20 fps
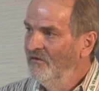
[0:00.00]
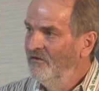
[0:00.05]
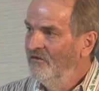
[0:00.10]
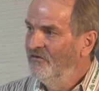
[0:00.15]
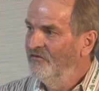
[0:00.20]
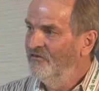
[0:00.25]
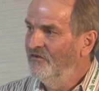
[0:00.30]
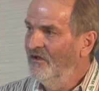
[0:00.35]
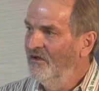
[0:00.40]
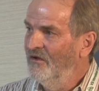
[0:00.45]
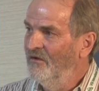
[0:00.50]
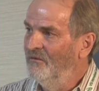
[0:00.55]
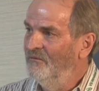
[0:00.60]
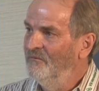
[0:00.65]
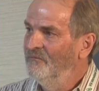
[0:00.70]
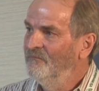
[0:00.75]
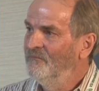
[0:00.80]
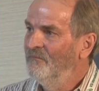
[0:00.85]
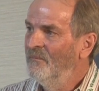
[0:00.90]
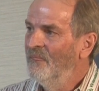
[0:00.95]
So
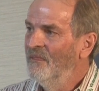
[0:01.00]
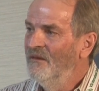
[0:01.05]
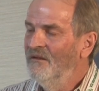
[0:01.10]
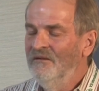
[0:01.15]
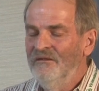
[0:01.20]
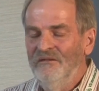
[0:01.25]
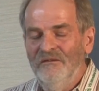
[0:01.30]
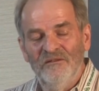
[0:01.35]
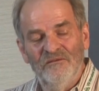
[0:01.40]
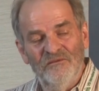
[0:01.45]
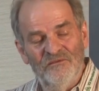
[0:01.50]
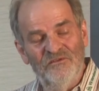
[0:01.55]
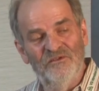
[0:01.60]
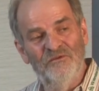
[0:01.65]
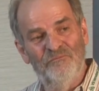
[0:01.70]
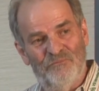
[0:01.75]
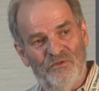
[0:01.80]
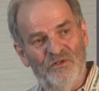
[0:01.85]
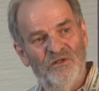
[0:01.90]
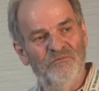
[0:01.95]

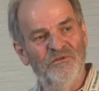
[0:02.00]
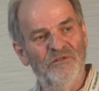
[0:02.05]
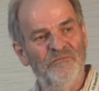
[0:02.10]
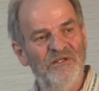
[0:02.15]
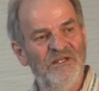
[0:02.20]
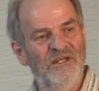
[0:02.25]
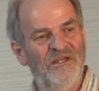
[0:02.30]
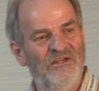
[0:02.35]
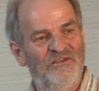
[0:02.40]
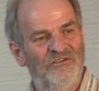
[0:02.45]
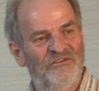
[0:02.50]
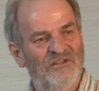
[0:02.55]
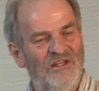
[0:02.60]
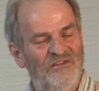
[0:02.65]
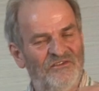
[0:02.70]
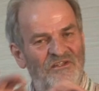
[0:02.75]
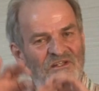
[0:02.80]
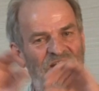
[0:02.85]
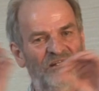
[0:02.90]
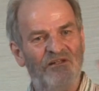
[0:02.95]
the problem is
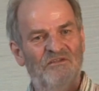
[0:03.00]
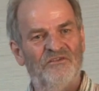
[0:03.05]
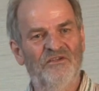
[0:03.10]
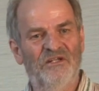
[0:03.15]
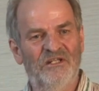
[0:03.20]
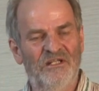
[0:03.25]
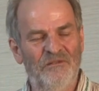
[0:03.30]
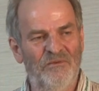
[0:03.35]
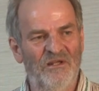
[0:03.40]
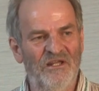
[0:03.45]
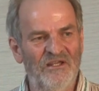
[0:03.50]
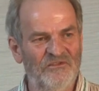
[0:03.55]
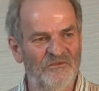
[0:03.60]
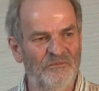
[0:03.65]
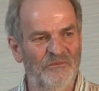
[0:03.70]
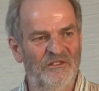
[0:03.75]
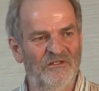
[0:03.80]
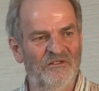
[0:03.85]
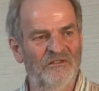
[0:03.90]
that's a little tiny plasmid,